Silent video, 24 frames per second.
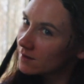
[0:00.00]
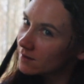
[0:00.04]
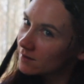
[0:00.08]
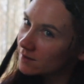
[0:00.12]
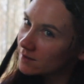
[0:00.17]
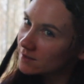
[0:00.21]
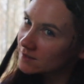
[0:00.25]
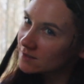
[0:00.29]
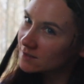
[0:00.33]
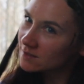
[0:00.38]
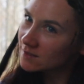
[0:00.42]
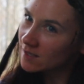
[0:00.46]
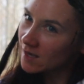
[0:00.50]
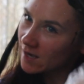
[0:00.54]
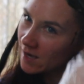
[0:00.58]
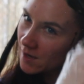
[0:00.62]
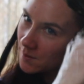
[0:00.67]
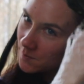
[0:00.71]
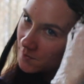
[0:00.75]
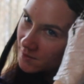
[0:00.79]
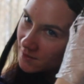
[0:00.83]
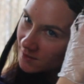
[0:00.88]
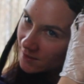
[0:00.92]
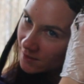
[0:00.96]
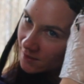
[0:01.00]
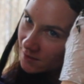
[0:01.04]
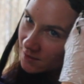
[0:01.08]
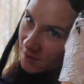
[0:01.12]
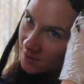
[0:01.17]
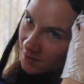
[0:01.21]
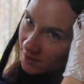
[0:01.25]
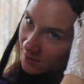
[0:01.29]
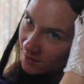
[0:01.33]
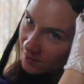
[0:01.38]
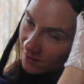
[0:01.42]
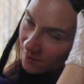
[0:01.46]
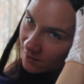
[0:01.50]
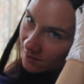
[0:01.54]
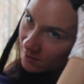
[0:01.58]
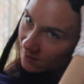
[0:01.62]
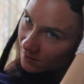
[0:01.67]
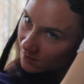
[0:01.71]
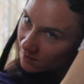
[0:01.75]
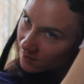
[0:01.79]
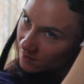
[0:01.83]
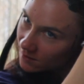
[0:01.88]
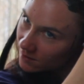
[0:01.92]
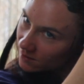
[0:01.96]
this top section
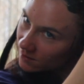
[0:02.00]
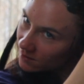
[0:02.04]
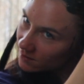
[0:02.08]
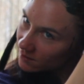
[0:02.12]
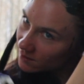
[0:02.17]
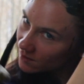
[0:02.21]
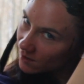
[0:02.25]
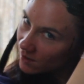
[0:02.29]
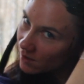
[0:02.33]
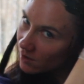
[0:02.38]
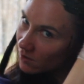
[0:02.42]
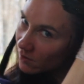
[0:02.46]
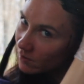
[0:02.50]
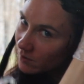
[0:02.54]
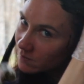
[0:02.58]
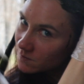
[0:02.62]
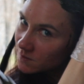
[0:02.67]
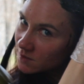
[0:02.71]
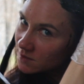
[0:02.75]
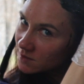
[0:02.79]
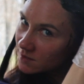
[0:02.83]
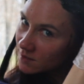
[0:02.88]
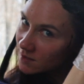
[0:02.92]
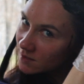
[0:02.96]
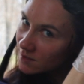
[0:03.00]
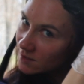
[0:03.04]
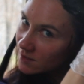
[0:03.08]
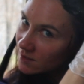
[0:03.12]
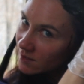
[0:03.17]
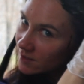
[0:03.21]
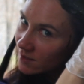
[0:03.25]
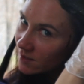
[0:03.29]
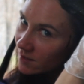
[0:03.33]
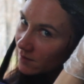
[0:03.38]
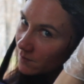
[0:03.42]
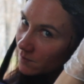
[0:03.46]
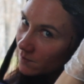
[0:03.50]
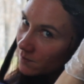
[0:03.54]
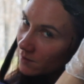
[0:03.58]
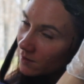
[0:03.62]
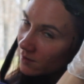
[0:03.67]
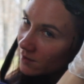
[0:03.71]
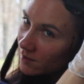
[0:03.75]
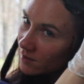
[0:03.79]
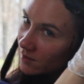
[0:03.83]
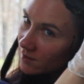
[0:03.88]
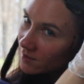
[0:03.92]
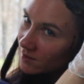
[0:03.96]
good to go. I'm just gonna take
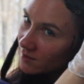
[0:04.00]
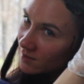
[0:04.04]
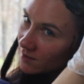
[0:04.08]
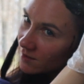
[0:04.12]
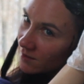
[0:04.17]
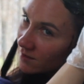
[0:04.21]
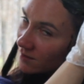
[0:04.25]
apart,